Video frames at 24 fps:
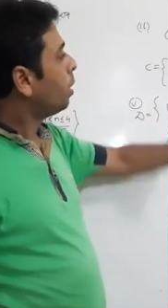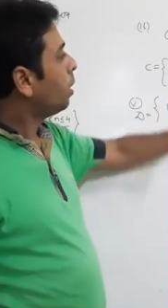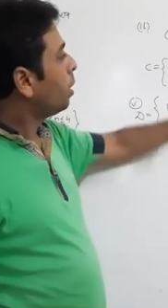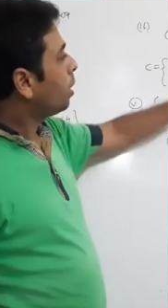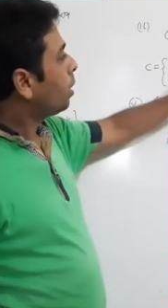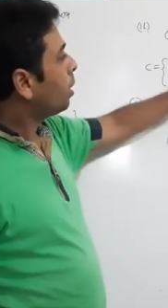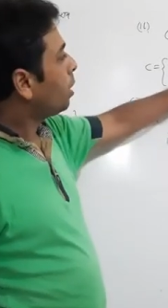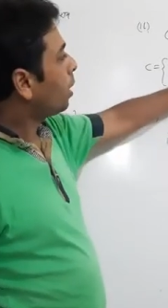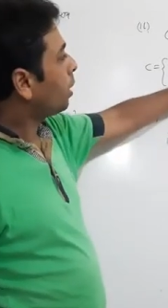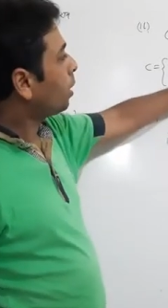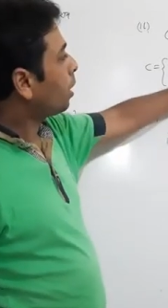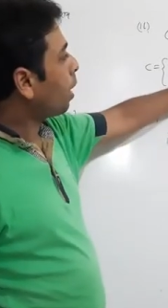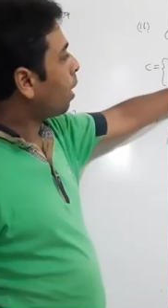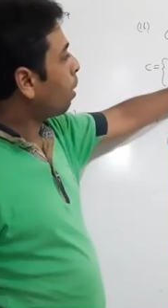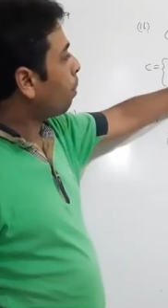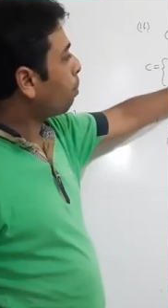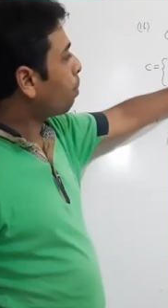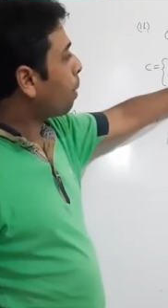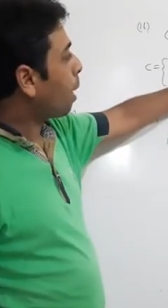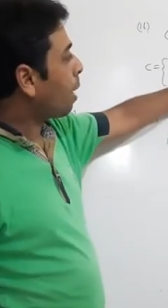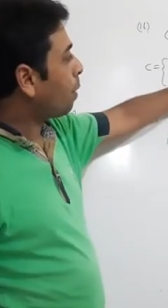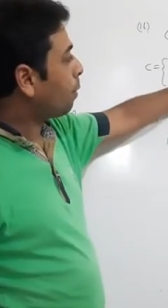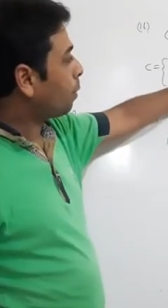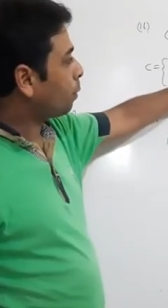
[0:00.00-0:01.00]
Here the
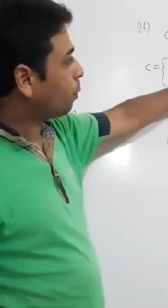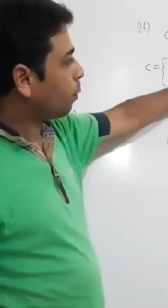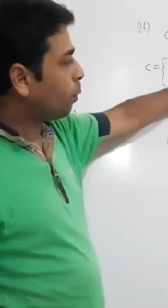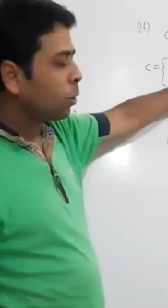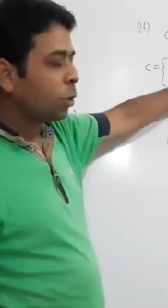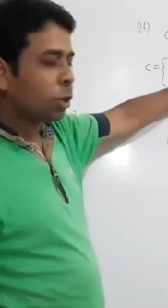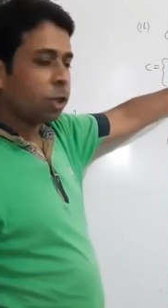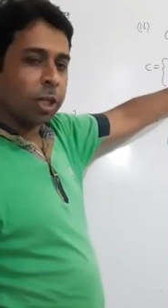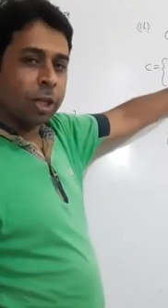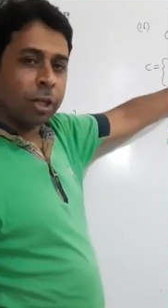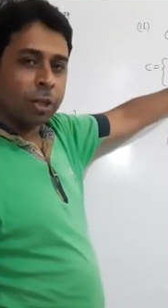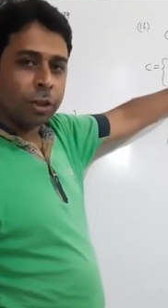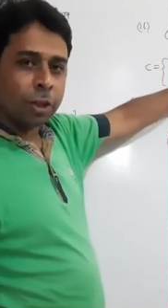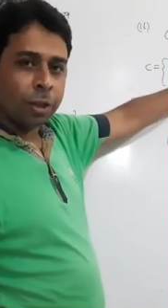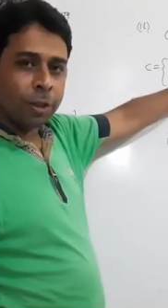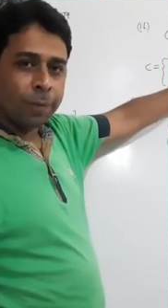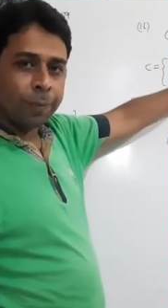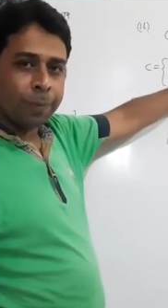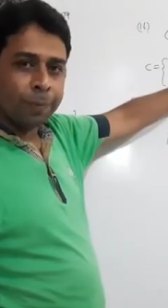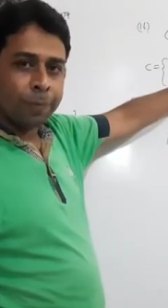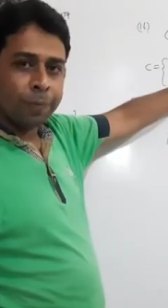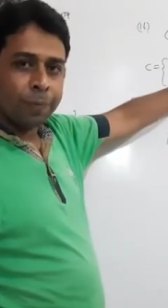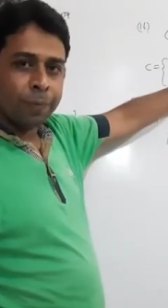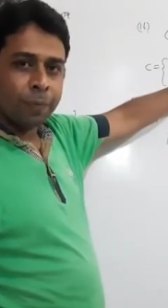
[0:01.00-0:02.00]
power was
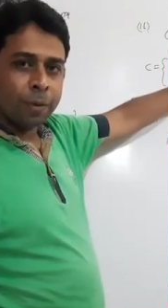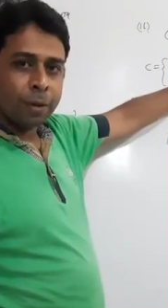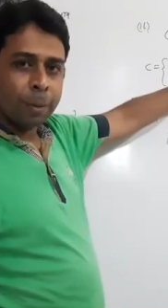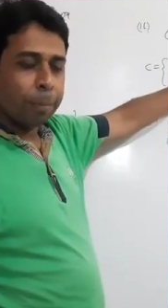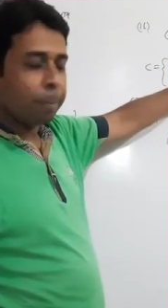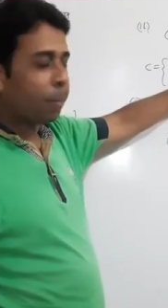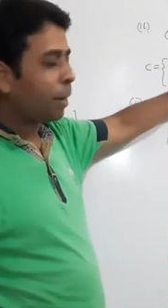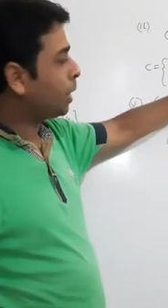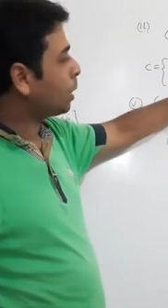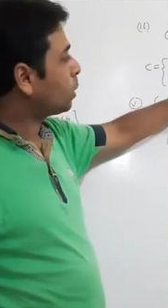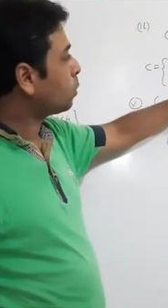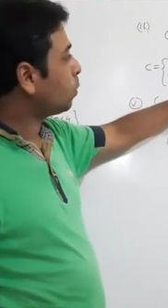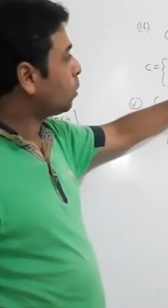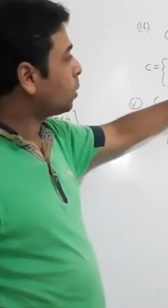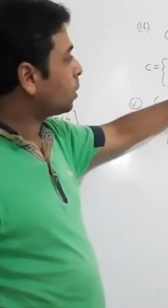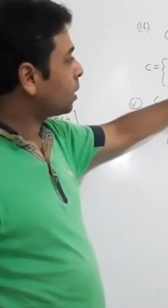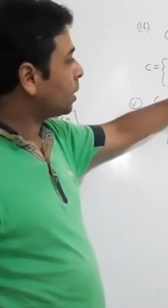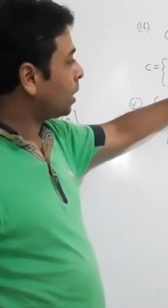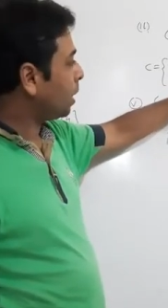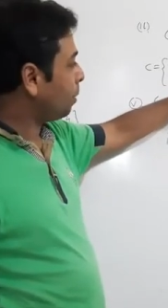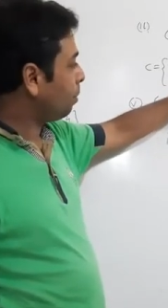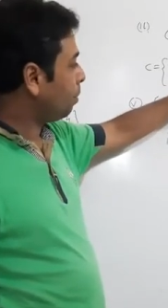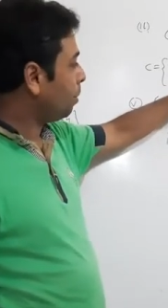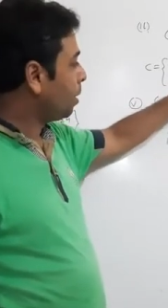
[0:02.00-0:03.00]
changing, base was
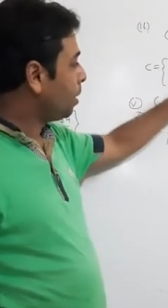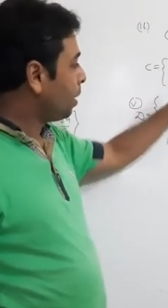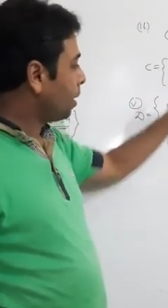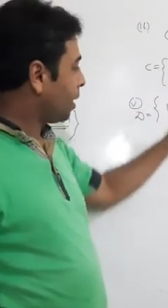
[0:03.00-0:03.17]
same.